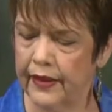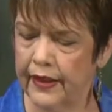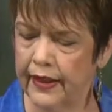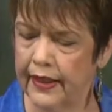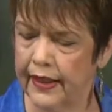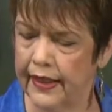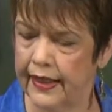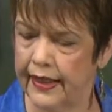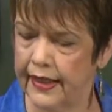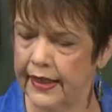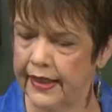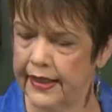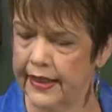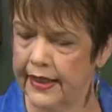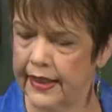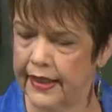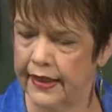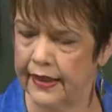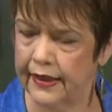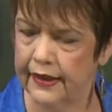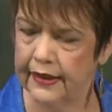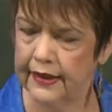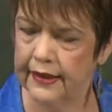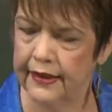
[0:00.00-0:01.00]
get it to
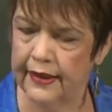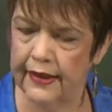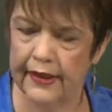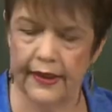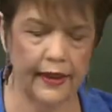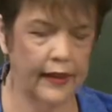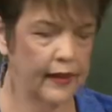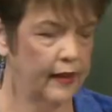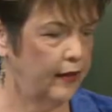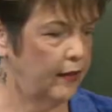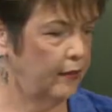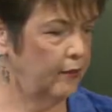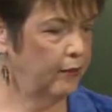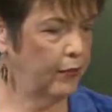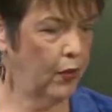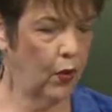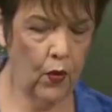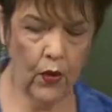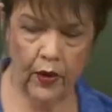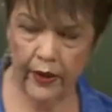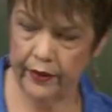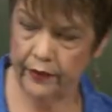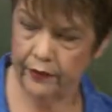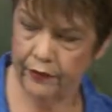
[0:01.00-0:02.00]

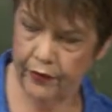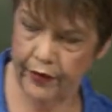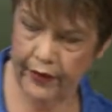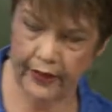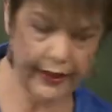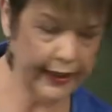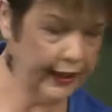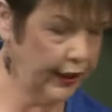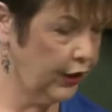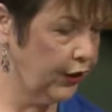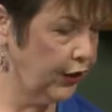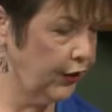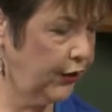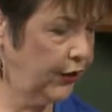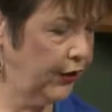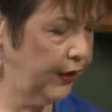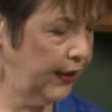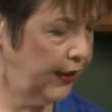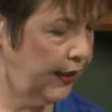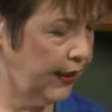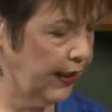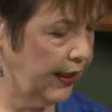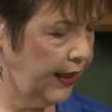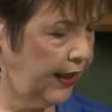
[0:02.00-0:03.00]
boiling really good.